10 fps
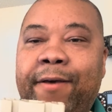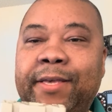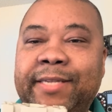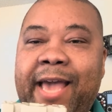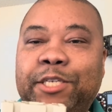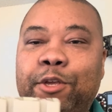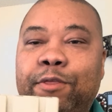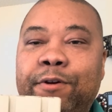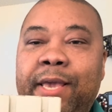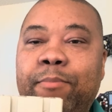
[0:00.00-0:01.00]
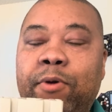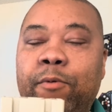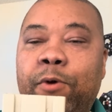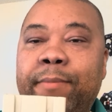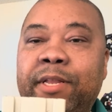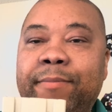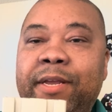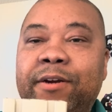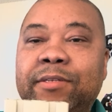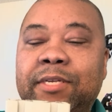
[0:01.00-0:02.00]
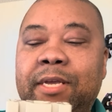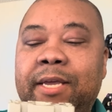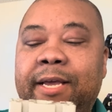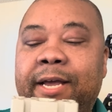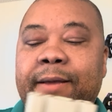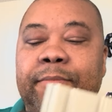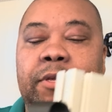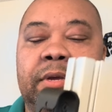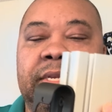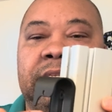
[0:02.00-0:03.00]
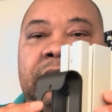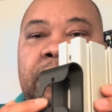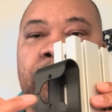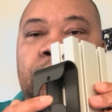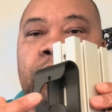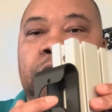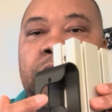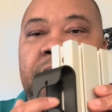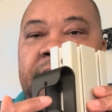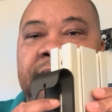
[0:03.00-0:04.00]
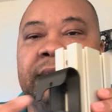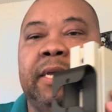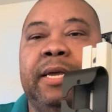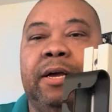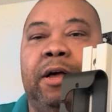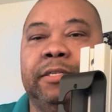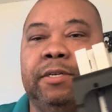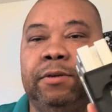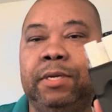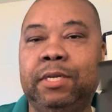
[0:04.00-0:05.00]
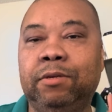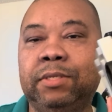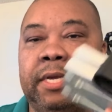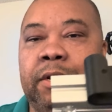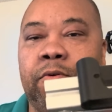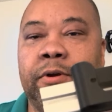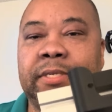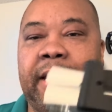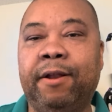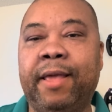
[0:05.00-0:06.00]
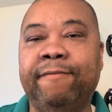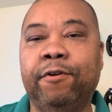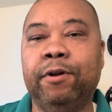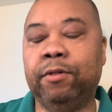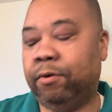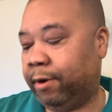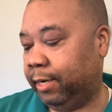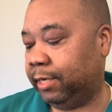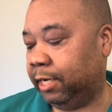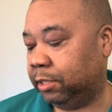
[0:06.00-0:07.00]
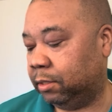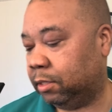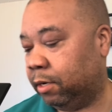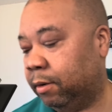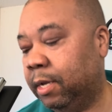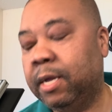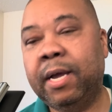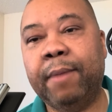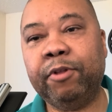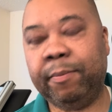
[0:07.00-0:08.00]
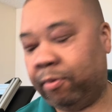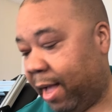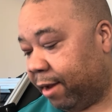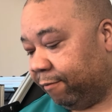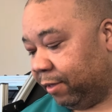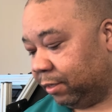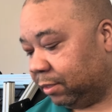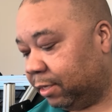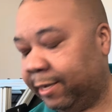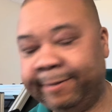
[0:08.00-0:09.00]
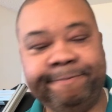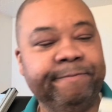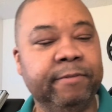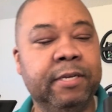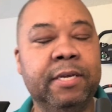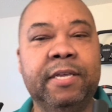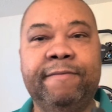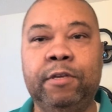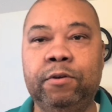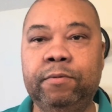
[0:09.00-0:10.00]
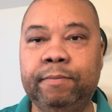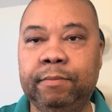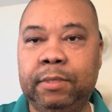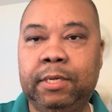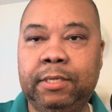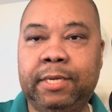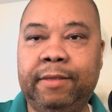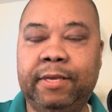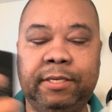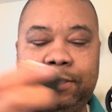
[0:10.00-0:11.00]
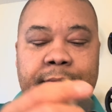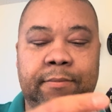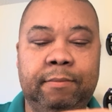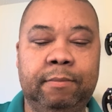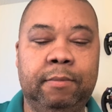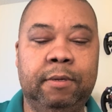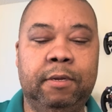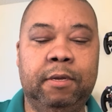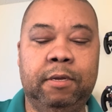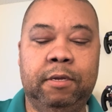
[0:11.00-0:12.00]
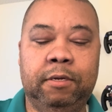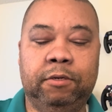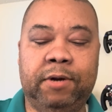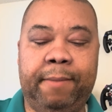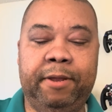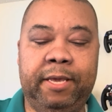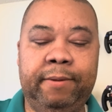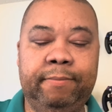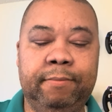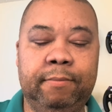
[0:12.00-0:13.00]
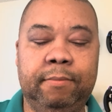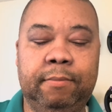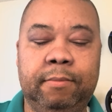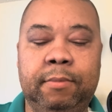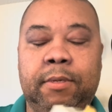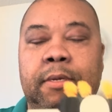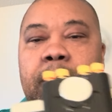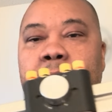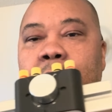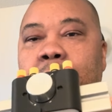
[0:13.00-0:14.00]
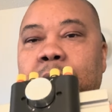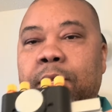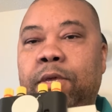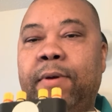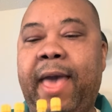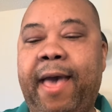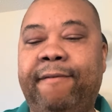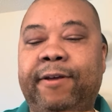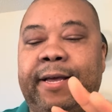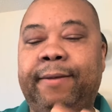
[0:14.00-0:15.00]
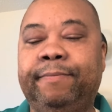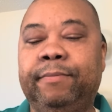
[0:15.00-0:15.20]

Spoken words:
is actually 38.1 millimeters, you can still use this. Also, you can use it in horizontal and vertical orientation. So I'm really proud of this. If you take this, drop it in, you have